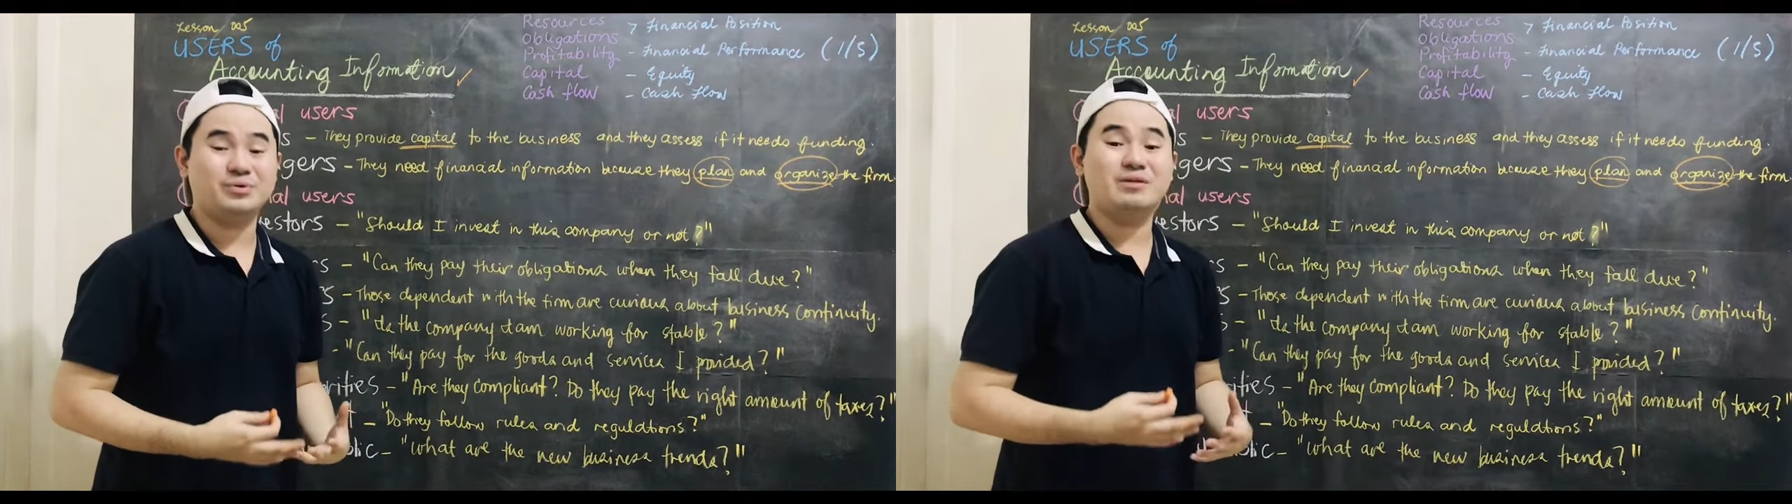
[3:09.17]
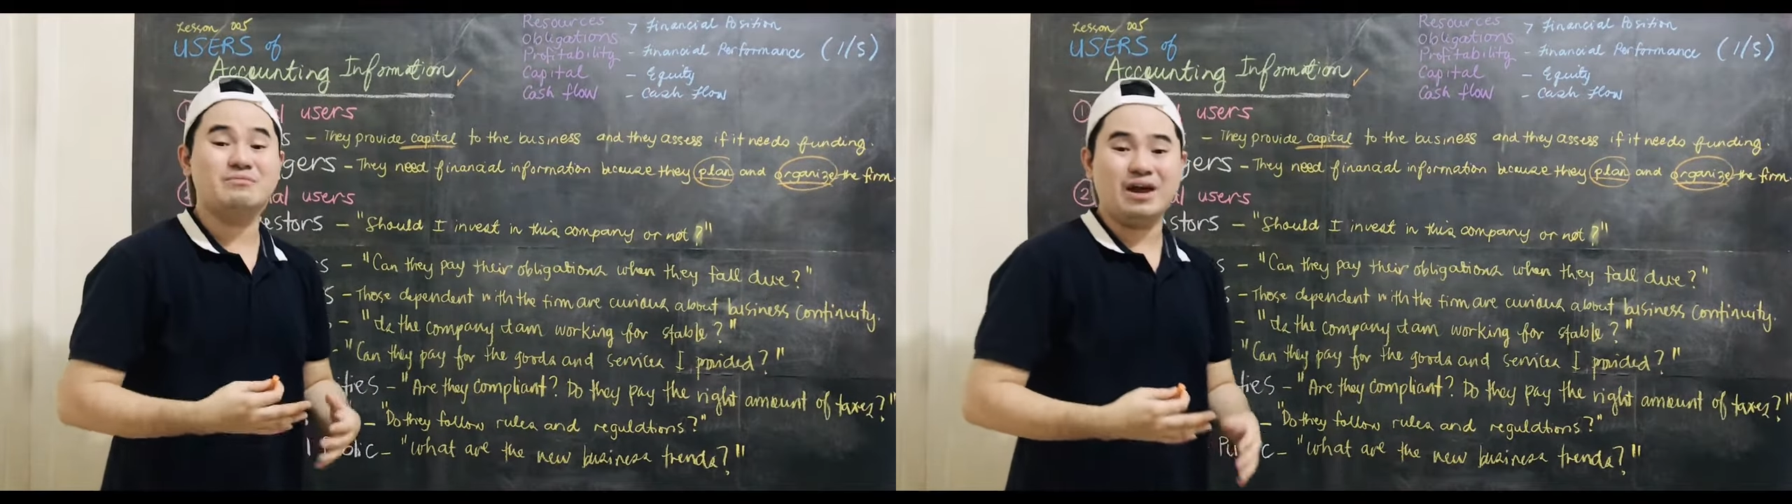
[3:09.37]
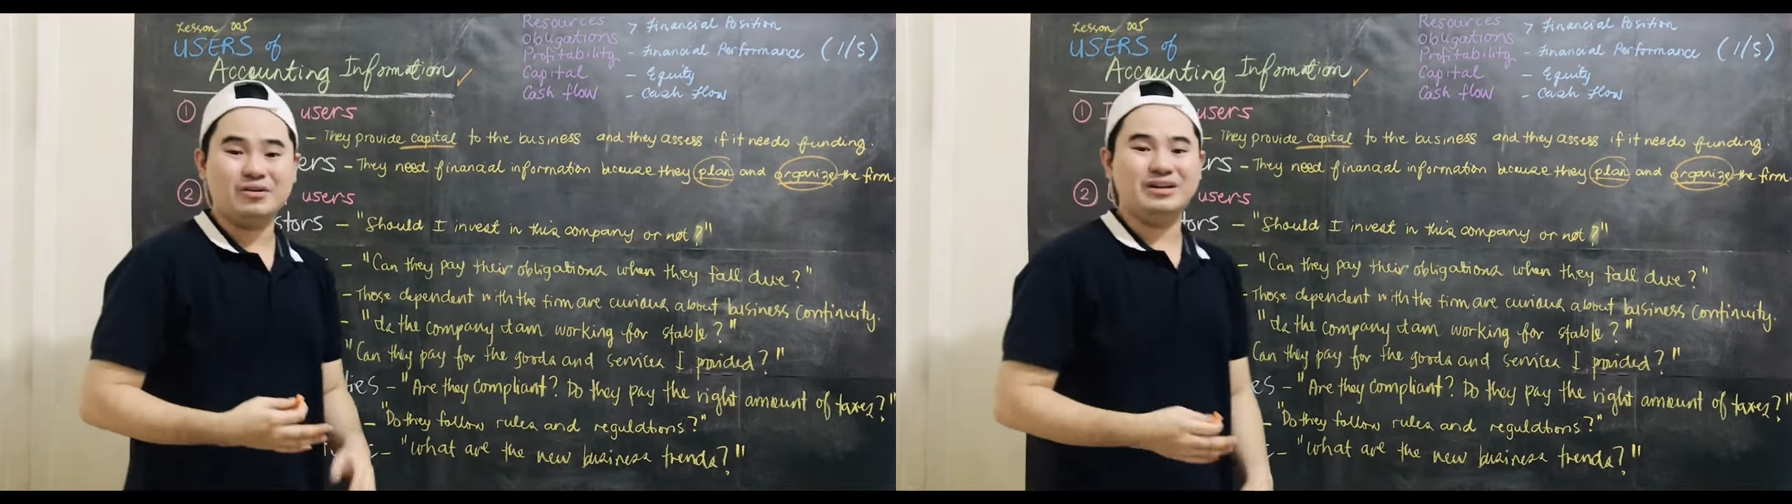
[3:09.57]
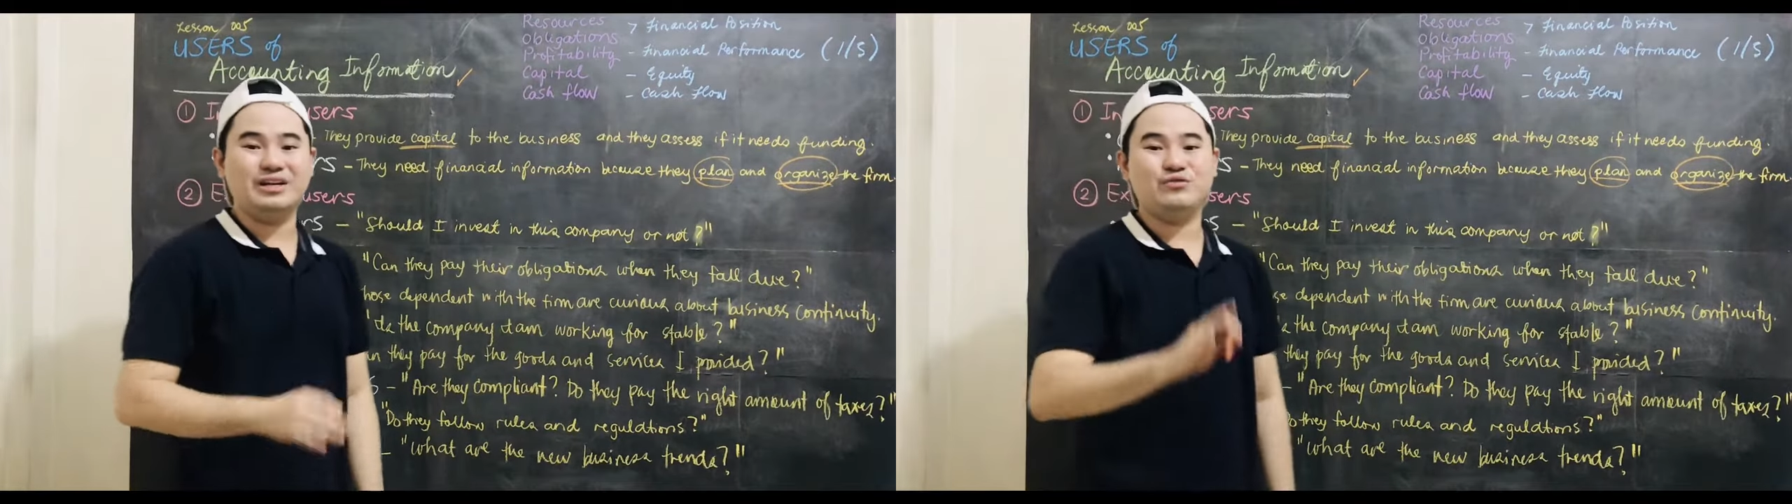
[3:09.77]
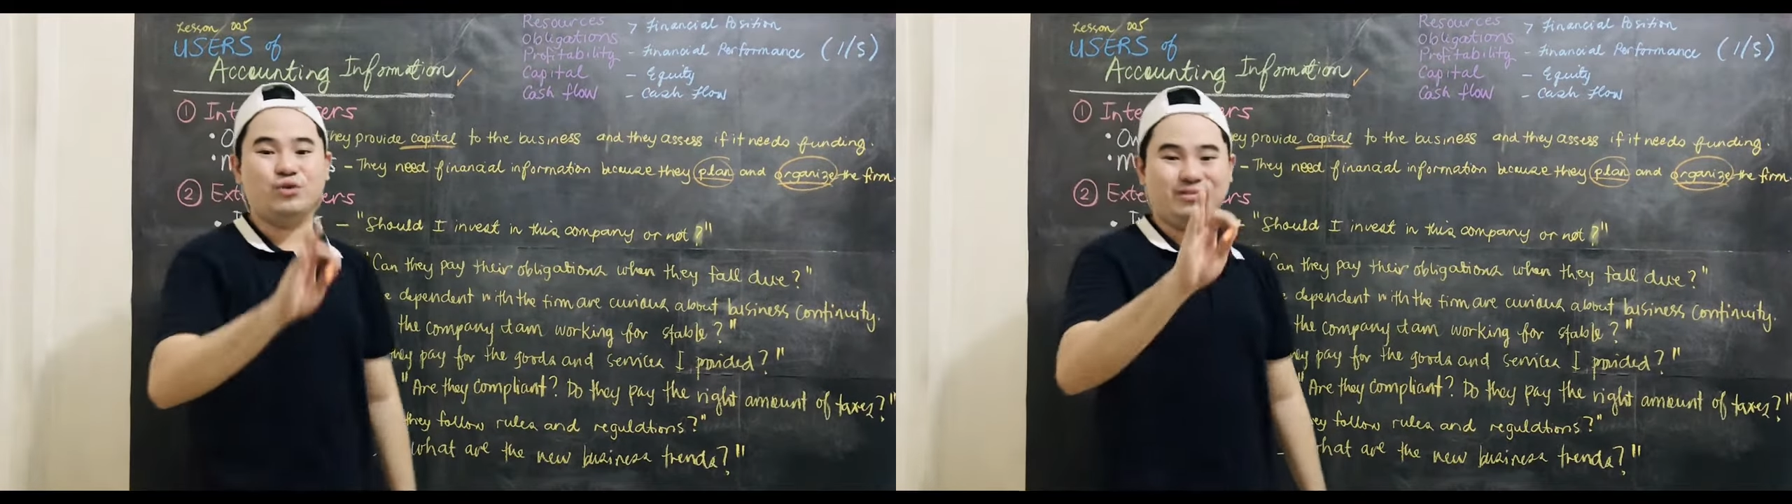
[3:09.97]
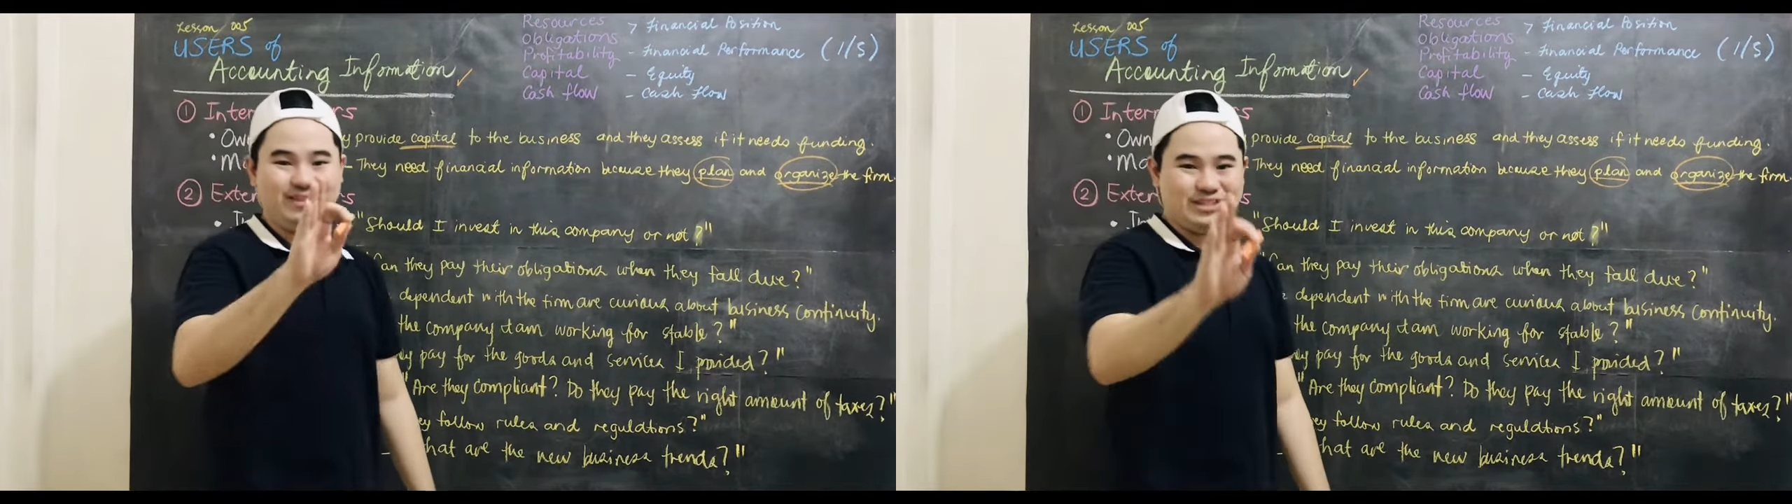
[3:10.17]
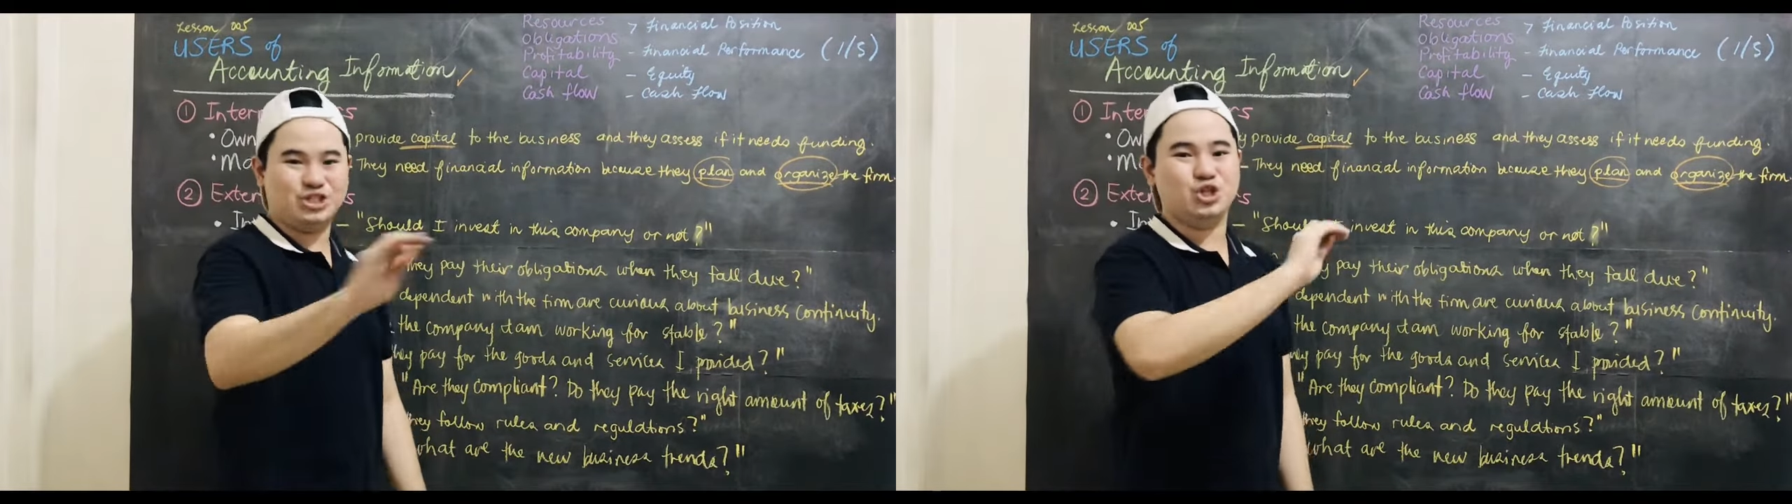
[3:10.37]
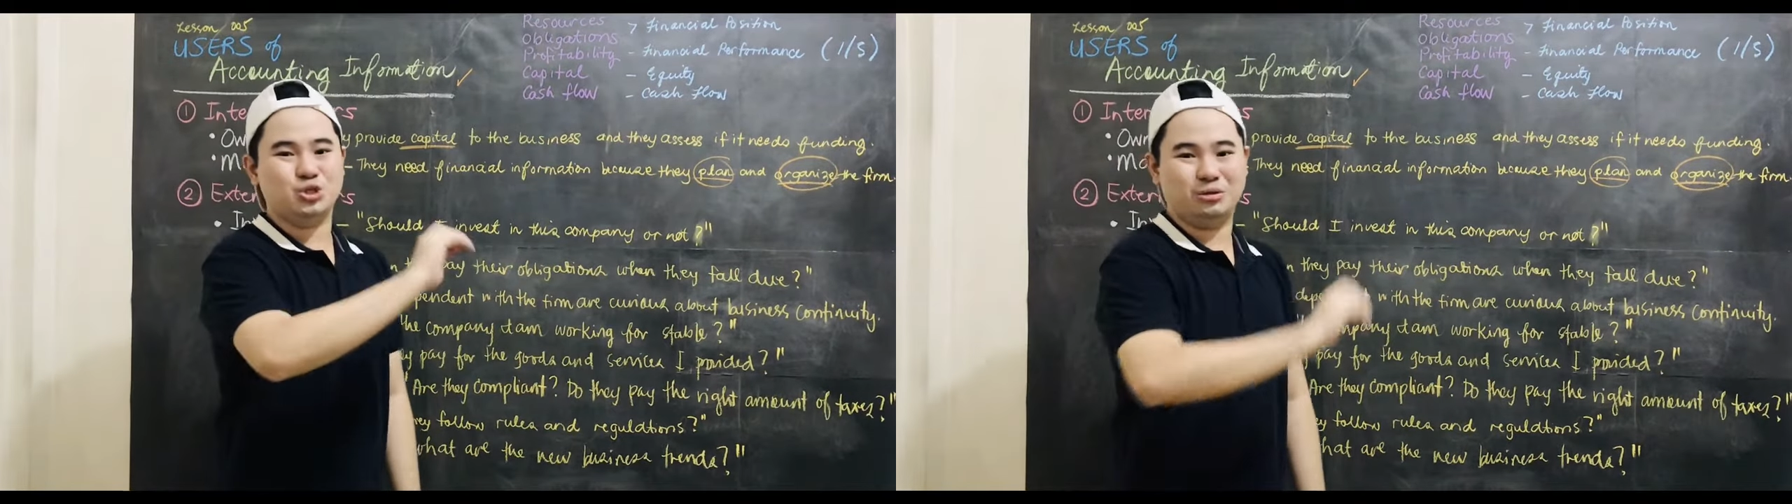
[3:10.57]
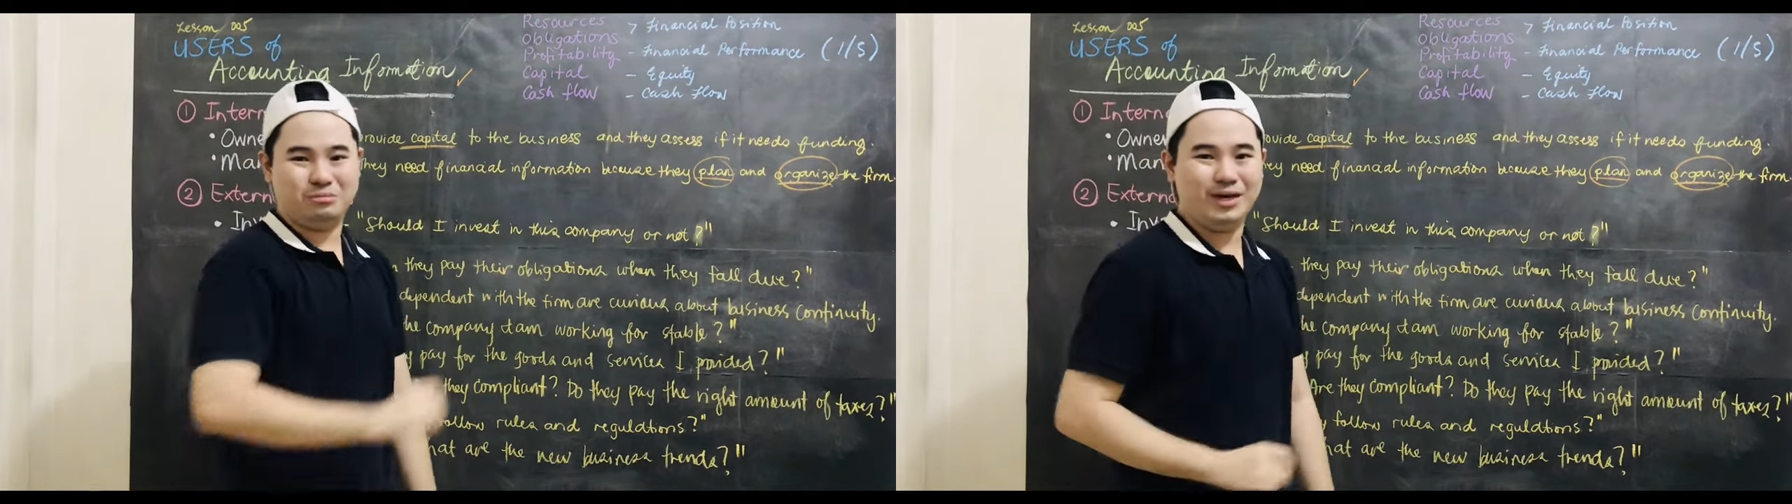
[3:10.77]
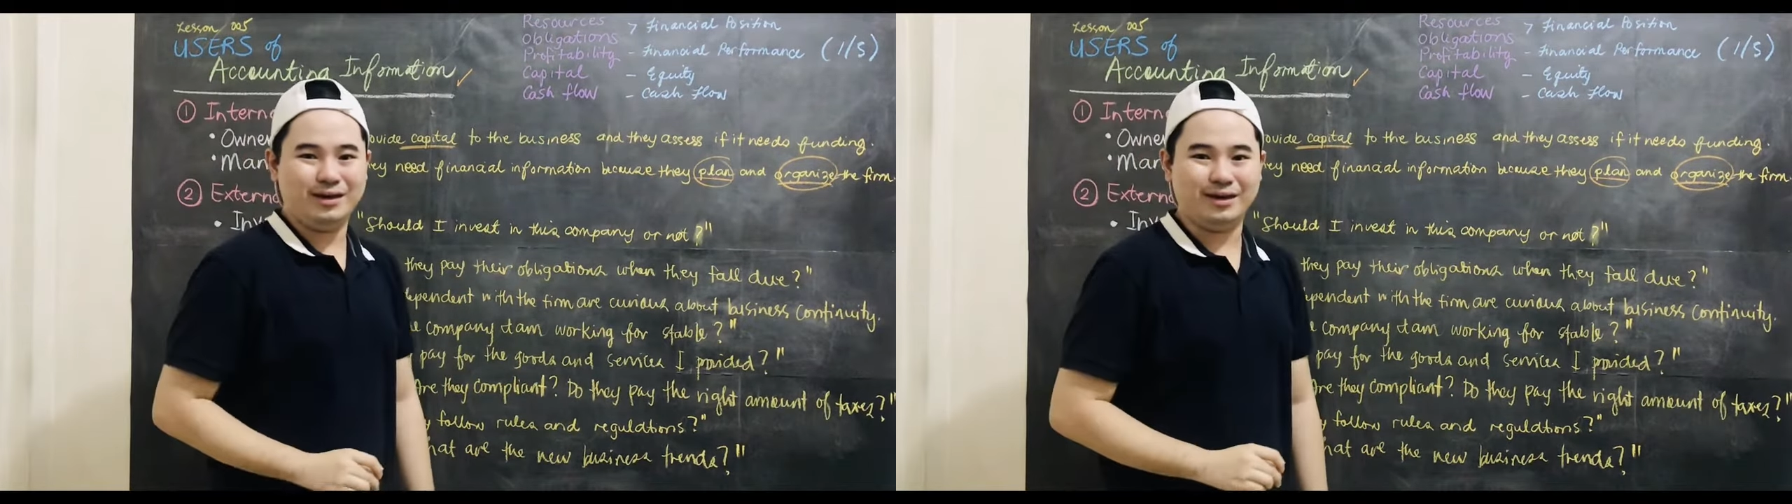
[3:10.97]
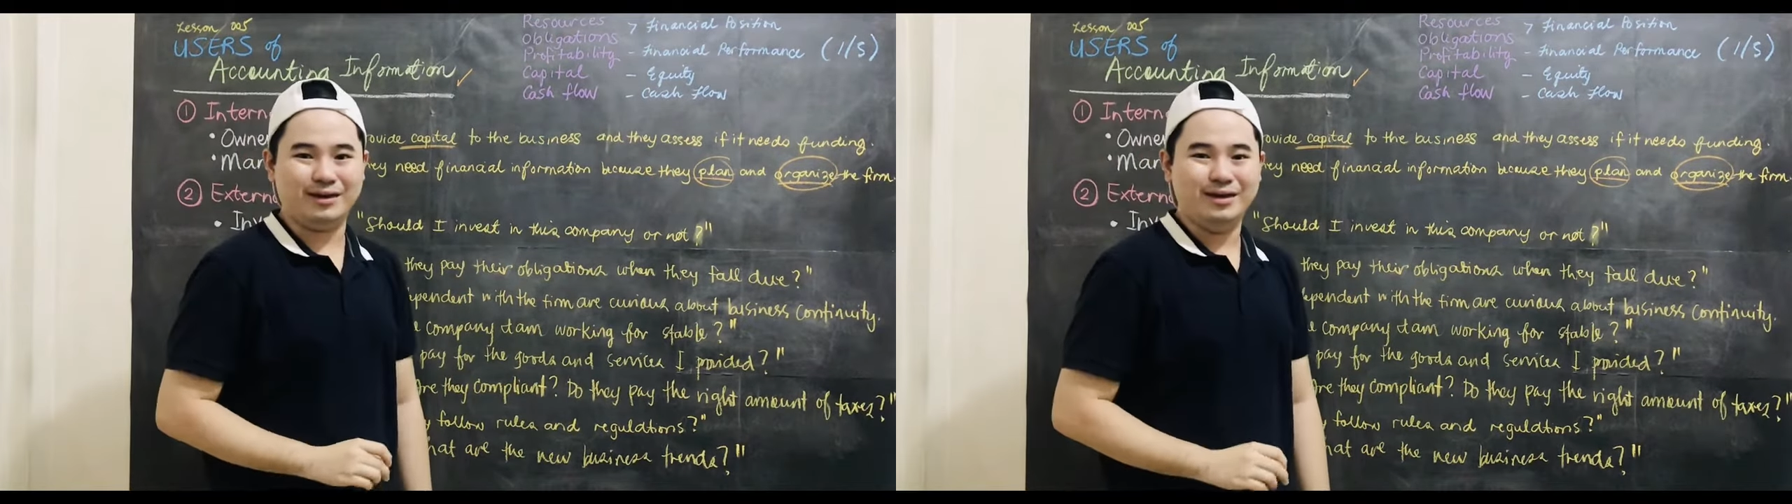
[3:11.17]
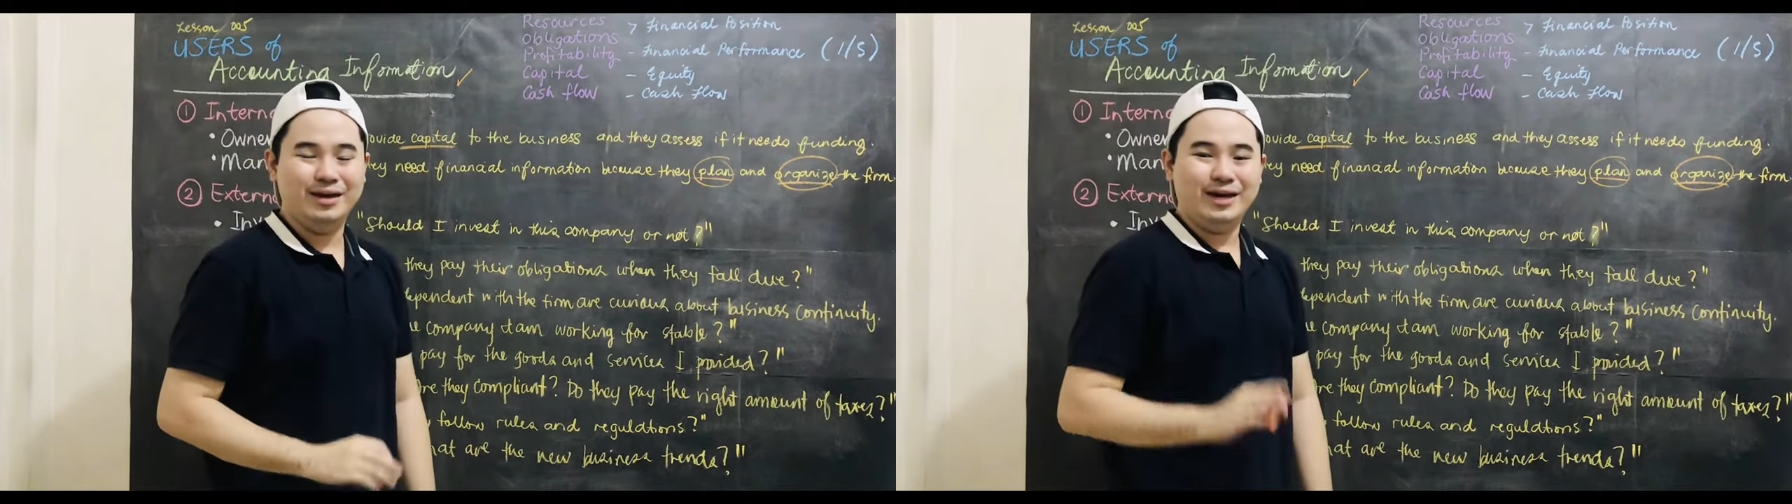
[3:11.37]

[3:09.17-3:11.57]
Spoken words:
primarily for decision making.